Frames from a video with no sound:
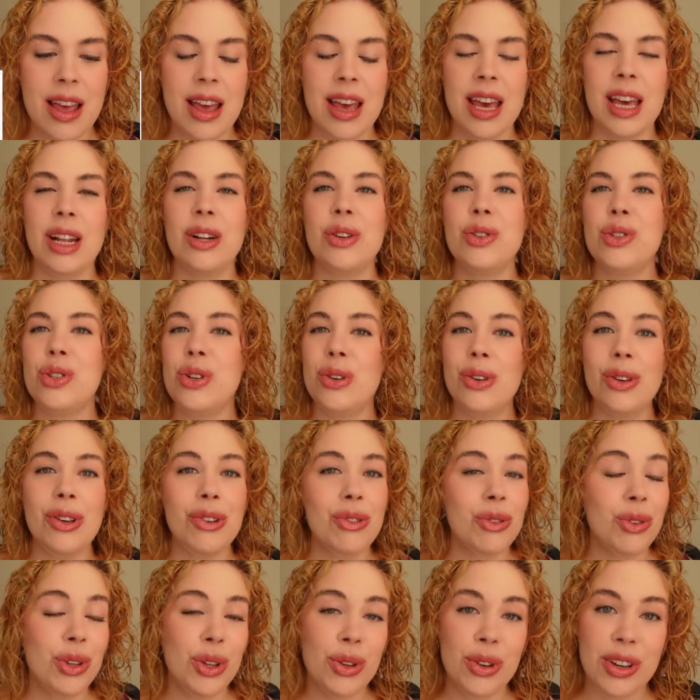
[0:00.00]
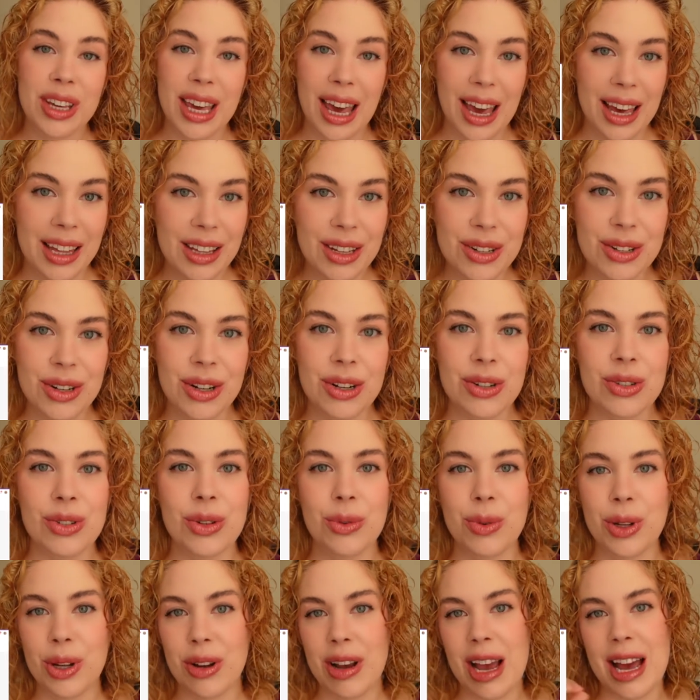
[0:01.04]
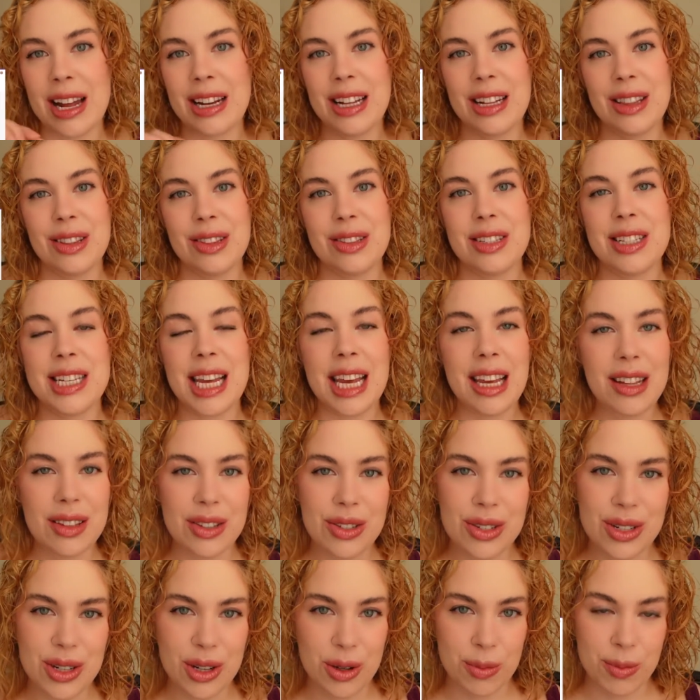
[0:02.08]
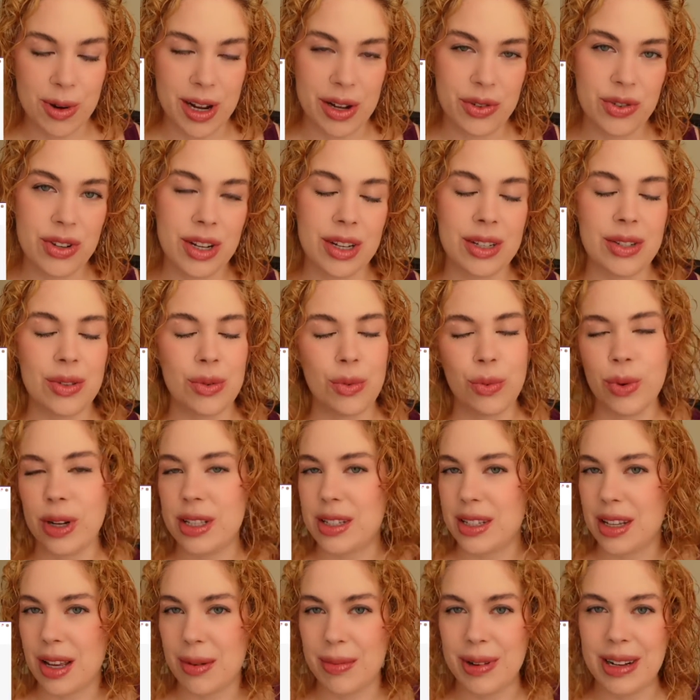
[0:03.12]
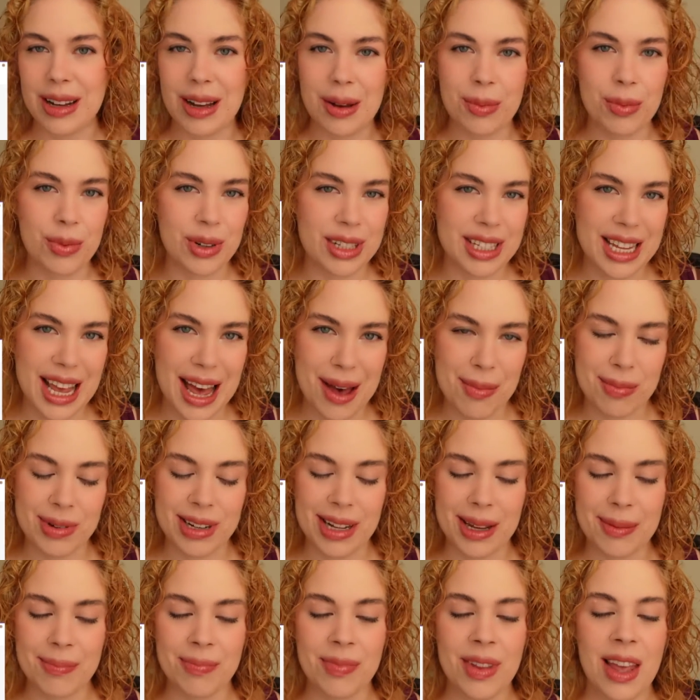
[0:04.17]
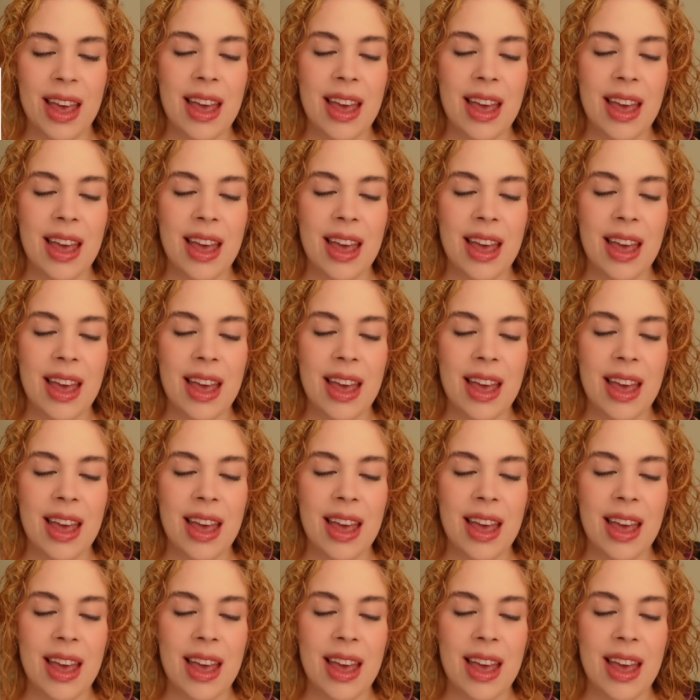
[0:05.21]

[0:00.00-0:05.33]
It'll show you your calendar, so when you're adding dates to your projects, what's coming up, what's happening,